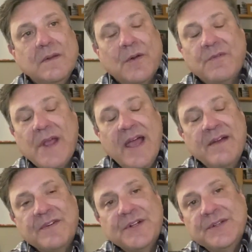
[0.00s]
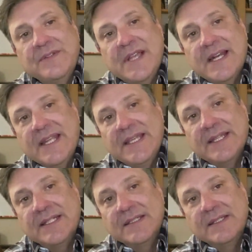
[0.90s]
Of ever doing that
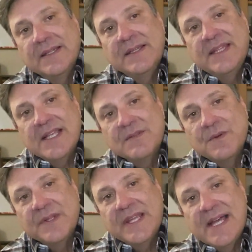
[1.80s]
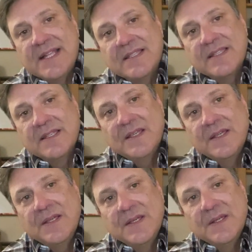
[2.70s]
again? That's what that's
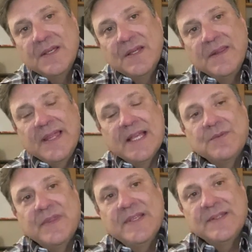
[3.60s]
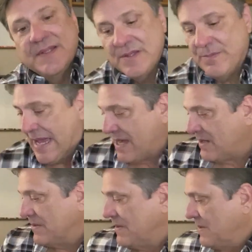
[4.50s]
that's what this is about.